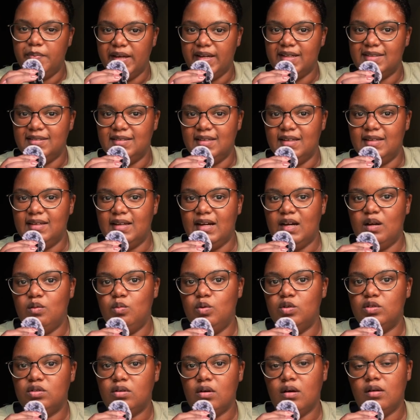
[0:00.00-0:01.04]
back then I
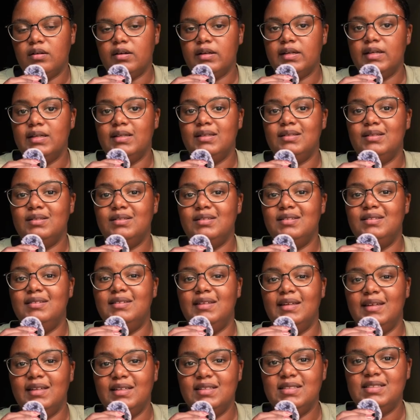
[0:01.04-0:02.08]
would color in the
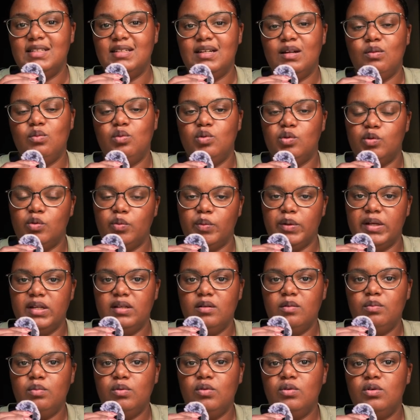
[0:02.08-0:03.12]
days that I would read a
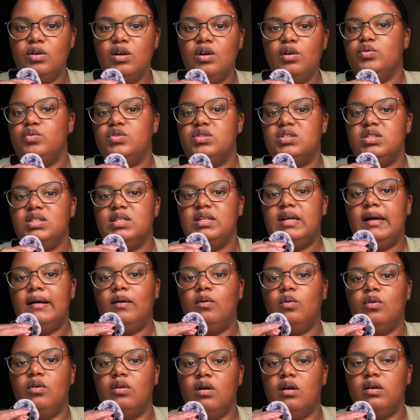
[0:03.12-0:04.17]
book to see how
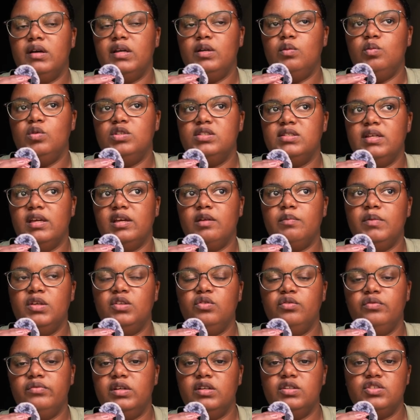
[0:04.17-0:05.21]
long it would take me to
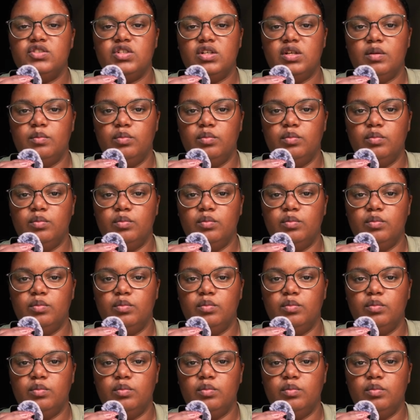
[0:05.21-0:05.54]
finish a